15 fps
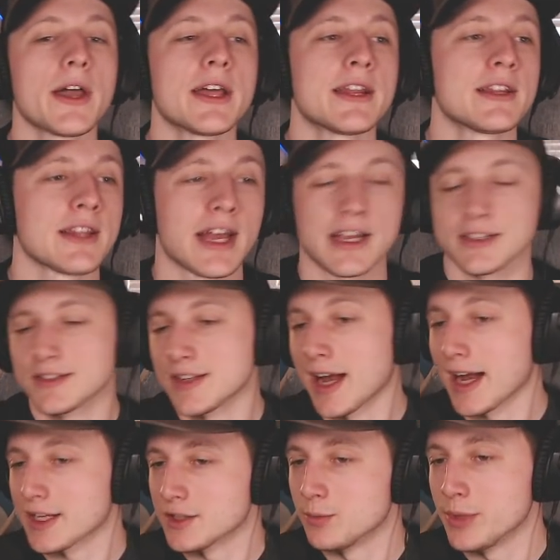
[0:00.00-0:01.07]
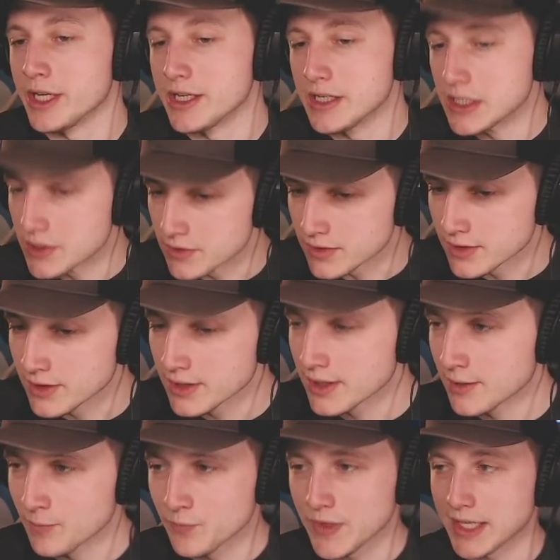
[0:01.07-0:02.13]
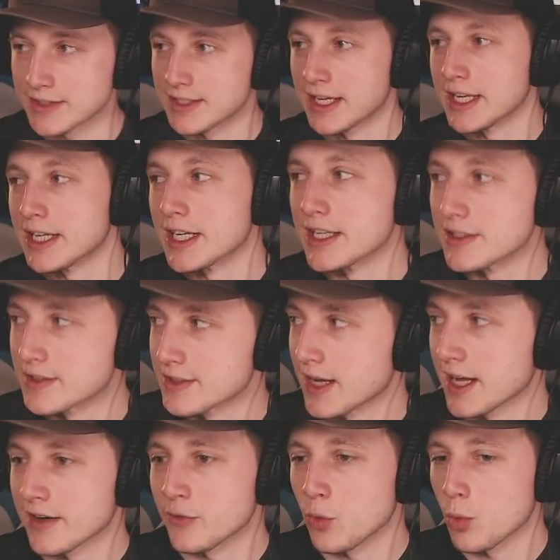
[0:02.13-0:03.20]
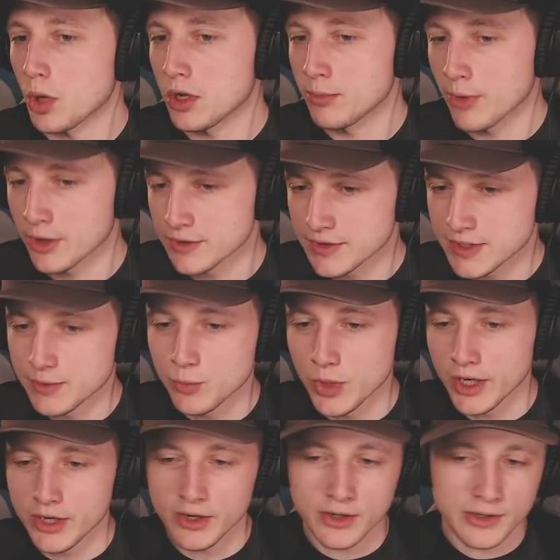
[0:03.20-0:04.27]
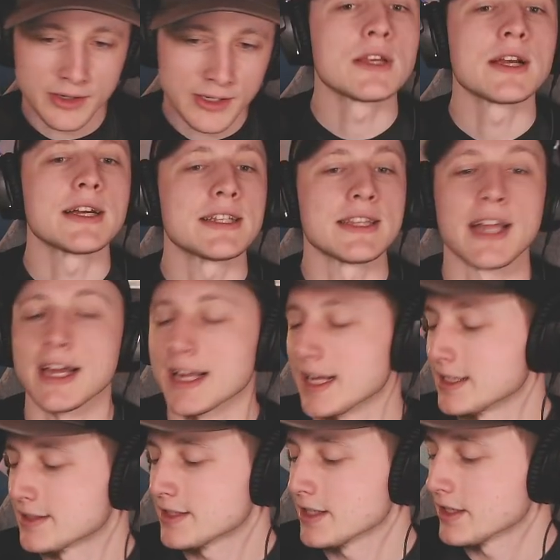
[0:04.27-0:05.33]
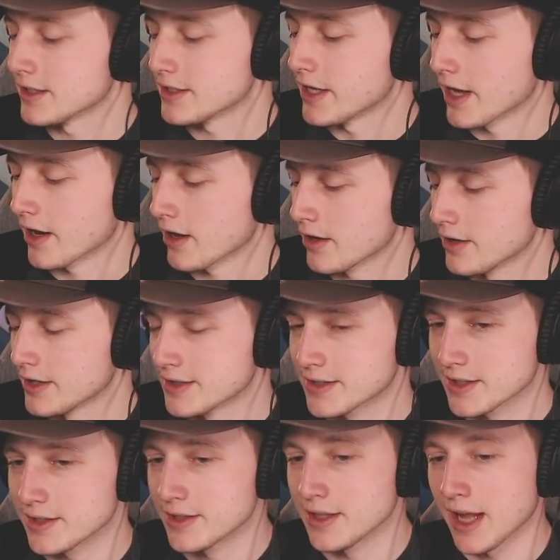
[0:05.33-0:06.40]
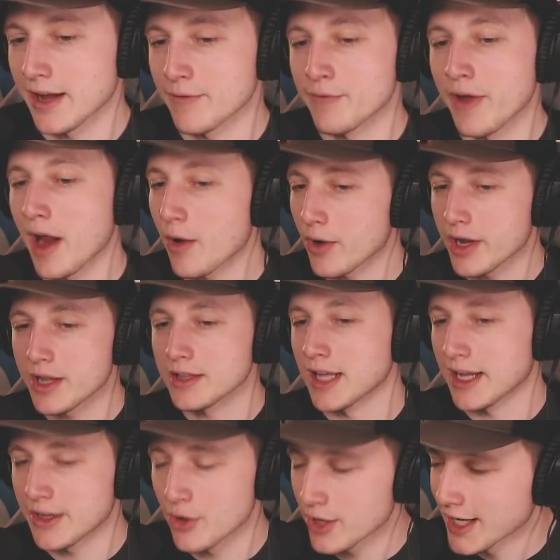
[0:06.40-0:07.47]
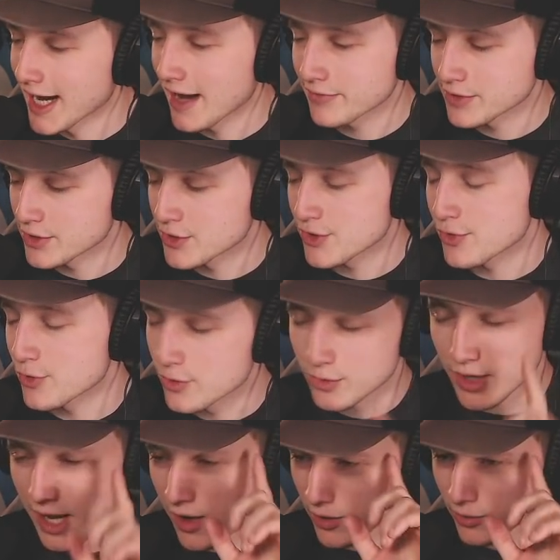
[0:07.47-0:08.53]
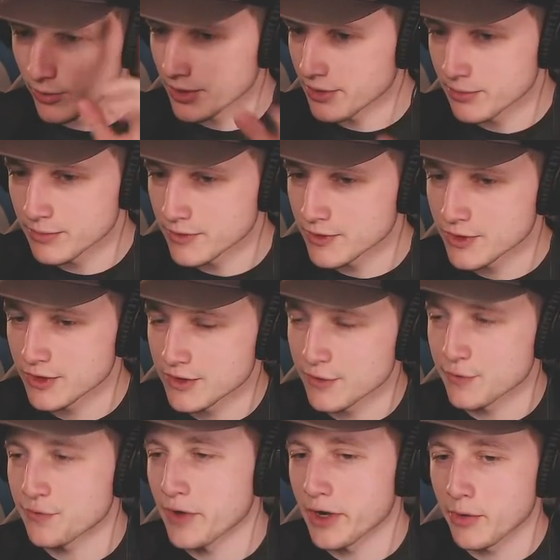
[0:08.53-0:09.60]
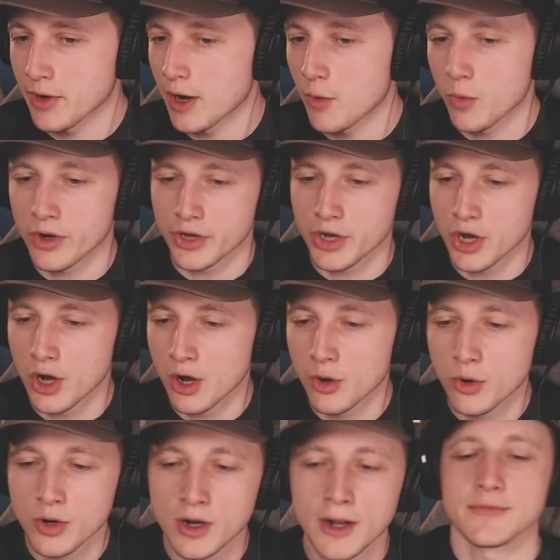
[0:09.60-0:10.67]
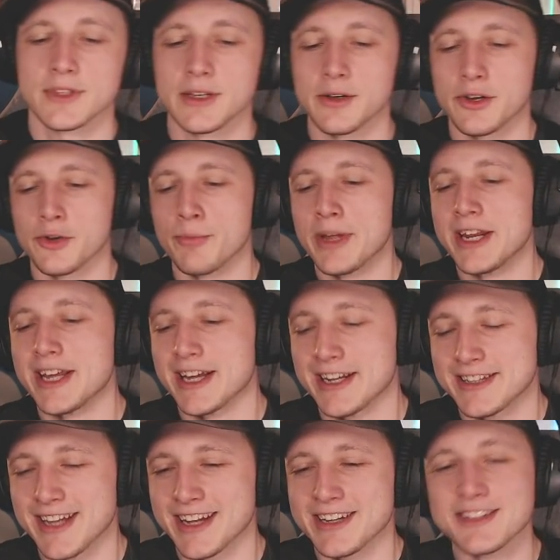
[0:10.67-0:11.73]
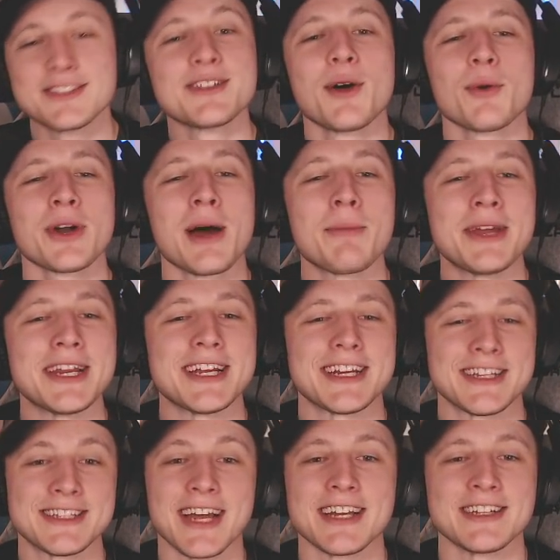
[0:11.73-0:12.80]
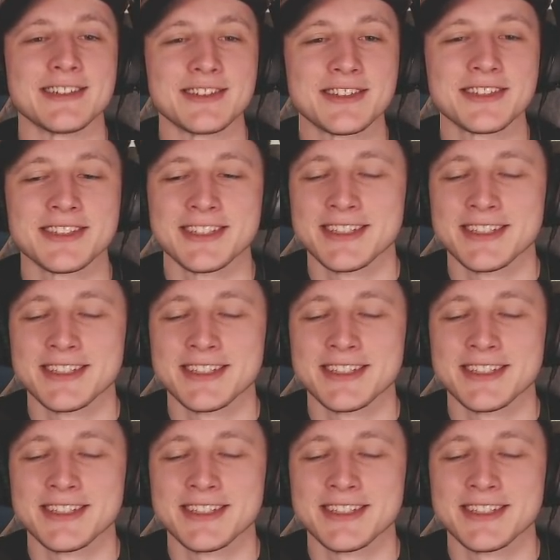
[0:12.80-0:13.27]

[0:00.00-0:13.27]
like a Zaxby's that's hidden inside of a Walmart somewhere. Like, it's going to, yeah, it's like very, like, you're going to have to do algorithms just to figure out where to go. You're meeting at a Denny's. No, we're not meeting at a Denny's.